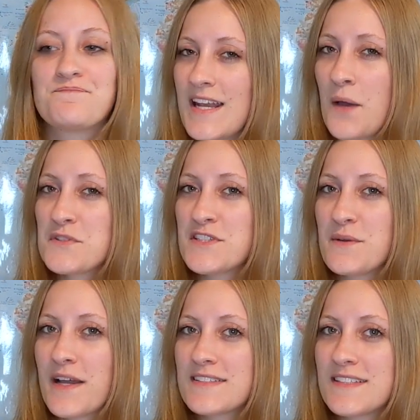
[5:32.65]
and I will see you
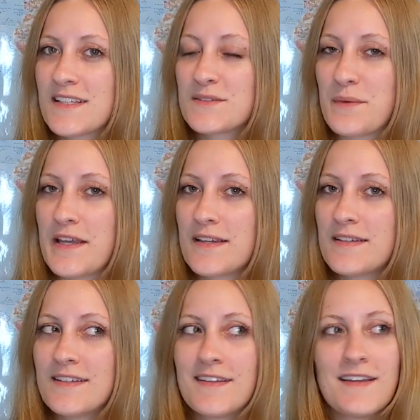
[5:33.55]
guys next week.
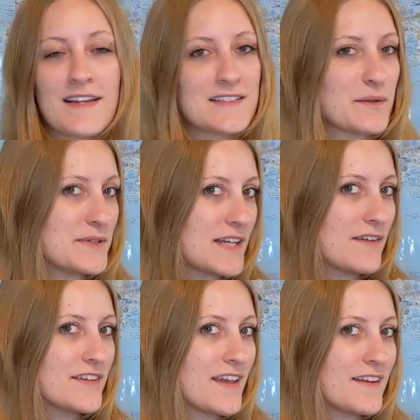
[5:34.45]
Until we
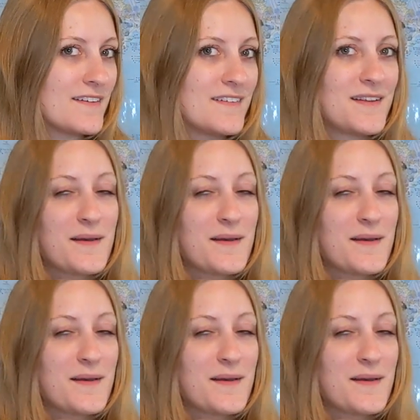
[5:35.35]
dive again,